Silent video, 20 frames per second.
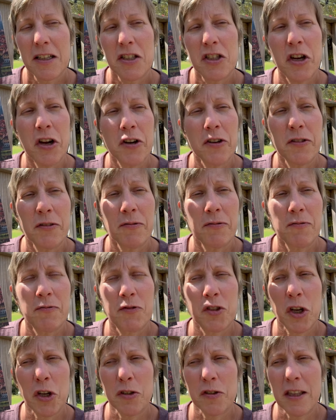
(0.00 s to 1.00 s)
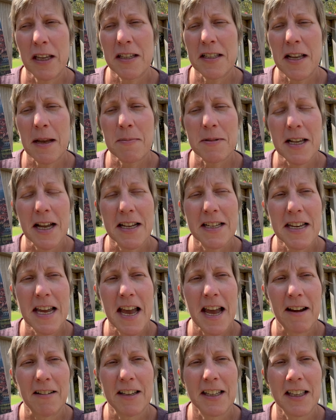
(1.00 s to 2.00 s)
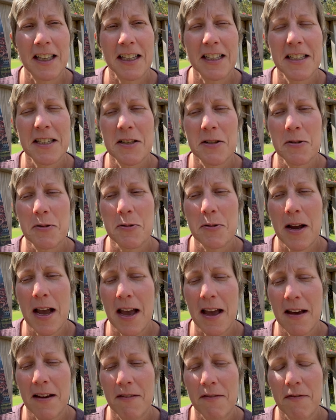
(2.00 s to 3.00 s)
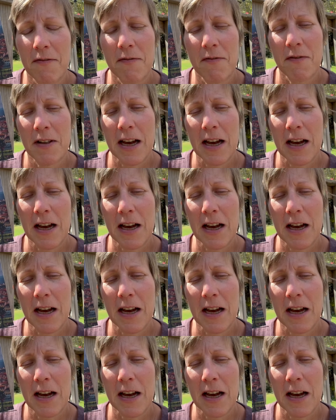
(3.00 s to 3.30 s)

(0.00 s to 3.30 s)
turn things upside down. He likes to have